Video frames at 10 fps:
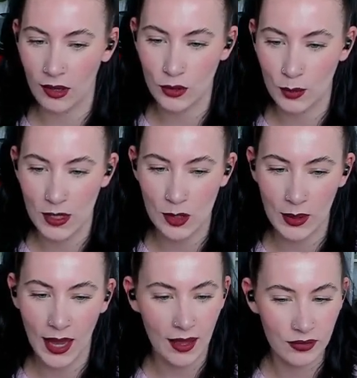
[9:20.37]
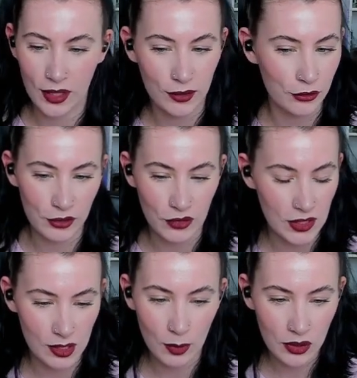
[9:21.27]
which means we have another 50
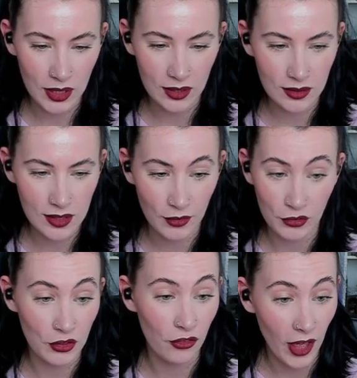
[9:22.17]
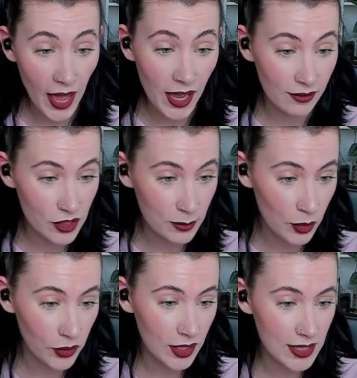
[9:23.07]
simoleons, 55
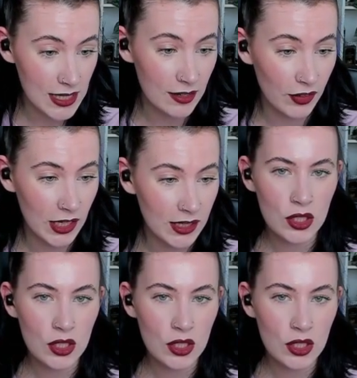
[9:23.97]
simoleons even,